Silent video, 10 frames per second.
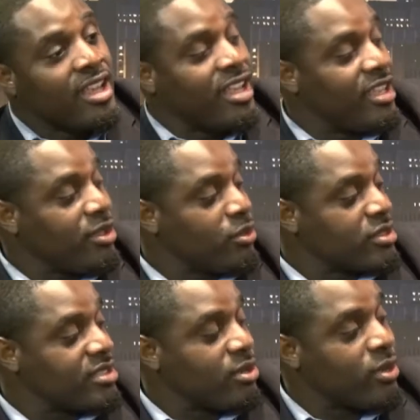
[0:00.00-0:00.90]
and you will
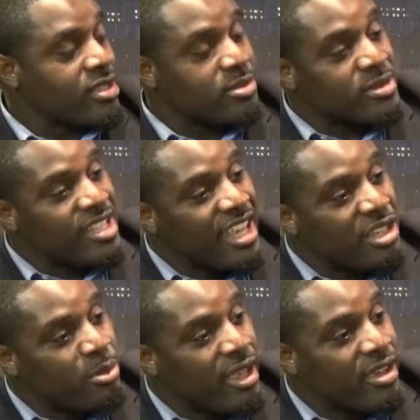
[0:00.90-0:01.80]
see where some teddy
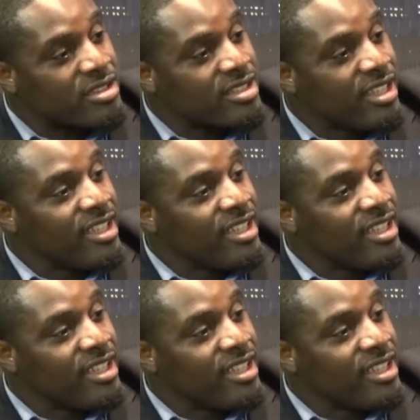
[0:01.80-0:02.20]
bears